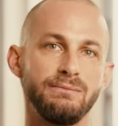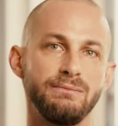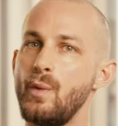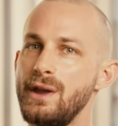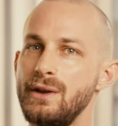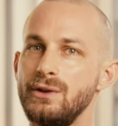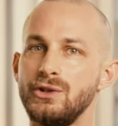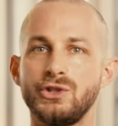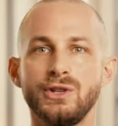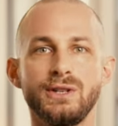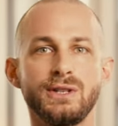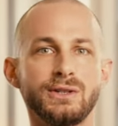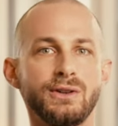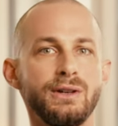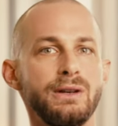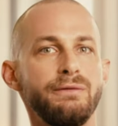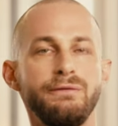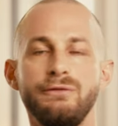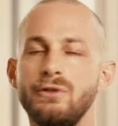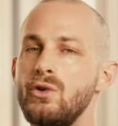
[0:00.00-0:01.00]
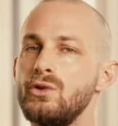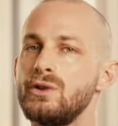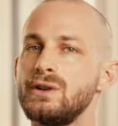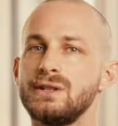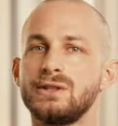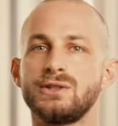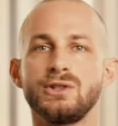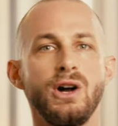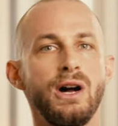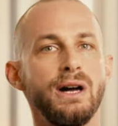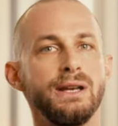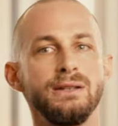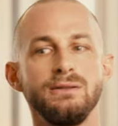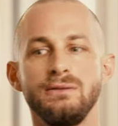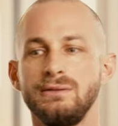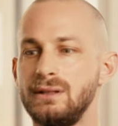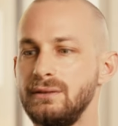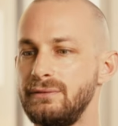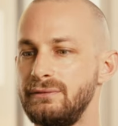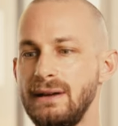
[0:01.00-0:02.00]
where you're just gonna focus
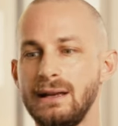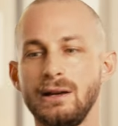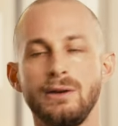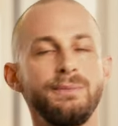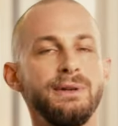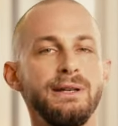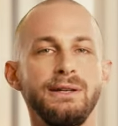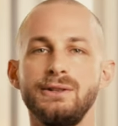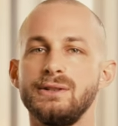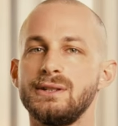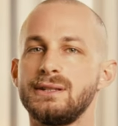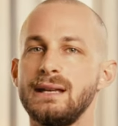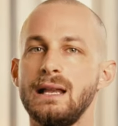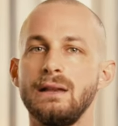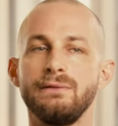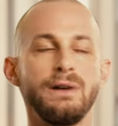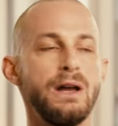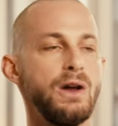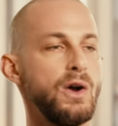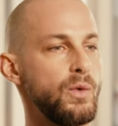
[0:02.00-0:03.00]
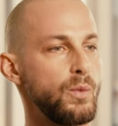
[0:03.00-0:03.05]
on developing yourself.